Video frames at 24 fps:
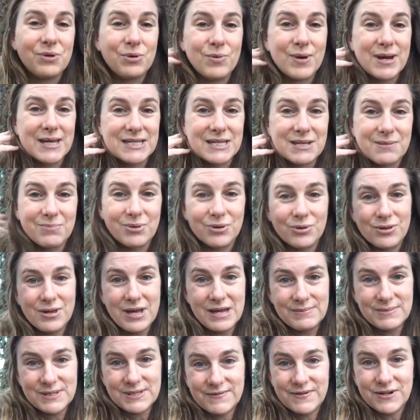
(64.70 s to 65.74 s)
it wakes up both
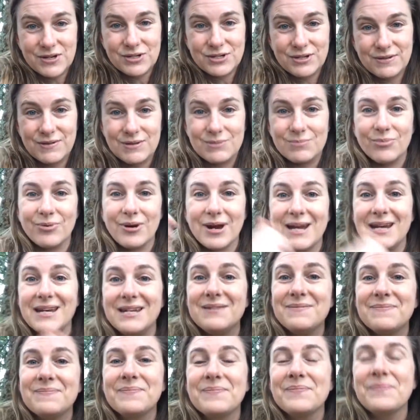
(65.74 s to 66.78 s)
hemispheres of the
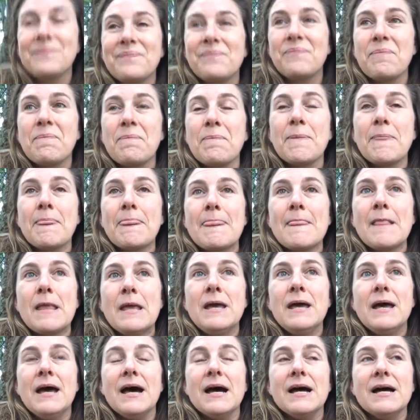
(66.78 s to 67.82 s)
brain
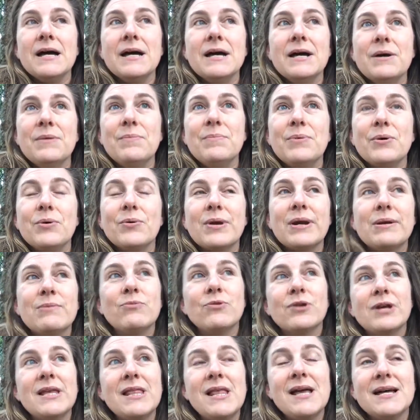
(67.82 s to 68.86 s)
um, but what I'm
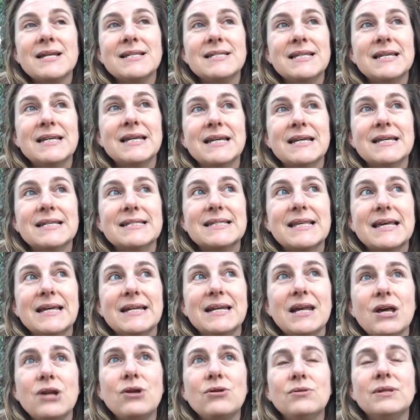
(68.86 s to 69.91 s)
realizing is that
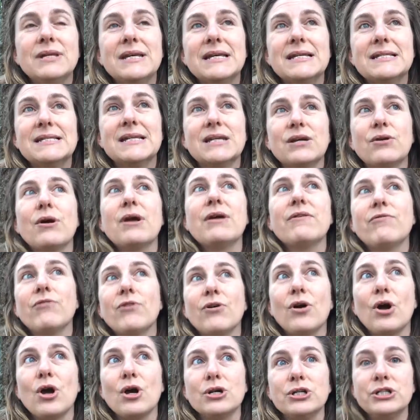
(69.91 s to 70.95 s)
not only is it great
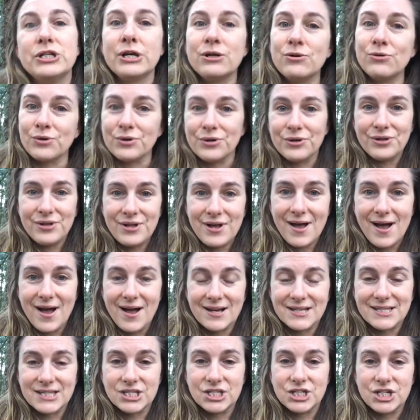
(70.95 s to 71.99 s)
for our general
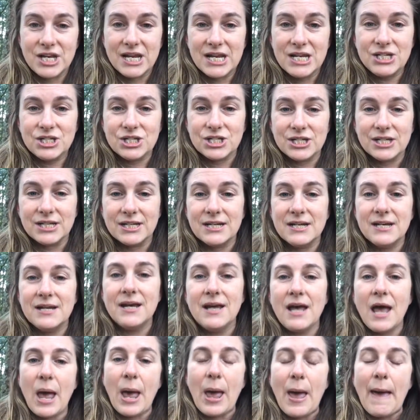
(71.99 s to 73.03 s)
oxygenation,
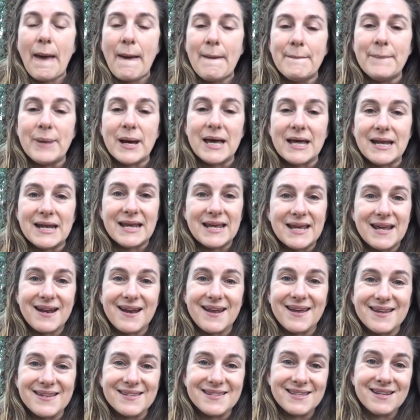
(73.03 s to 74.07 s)
but it
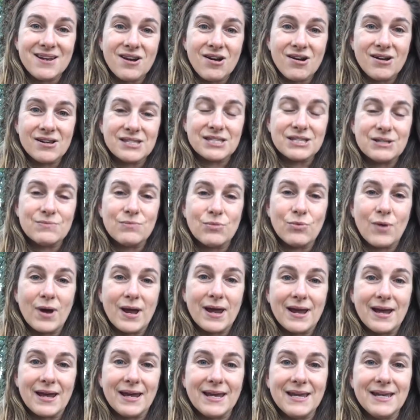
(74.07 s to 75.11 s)
is an awesome
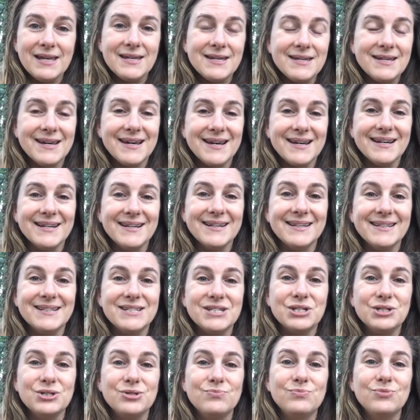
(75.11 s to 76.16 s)
way uh,
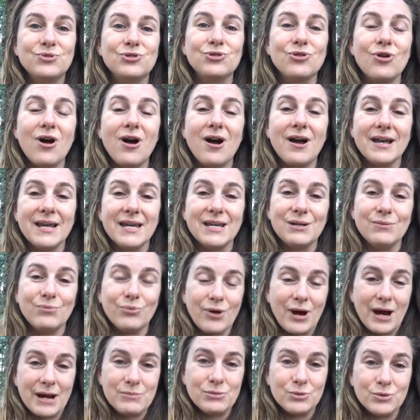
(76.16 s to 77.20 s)
to draw in
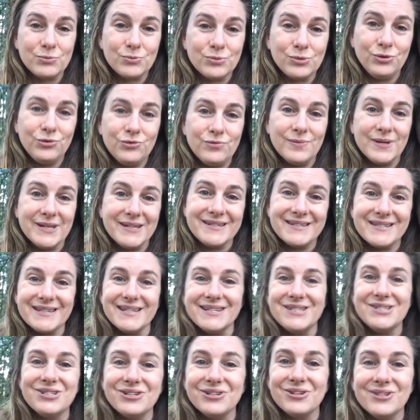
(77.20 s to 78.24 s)
primal movement
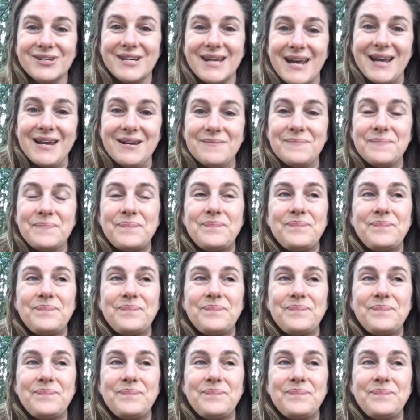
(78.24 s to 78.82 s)
into your day.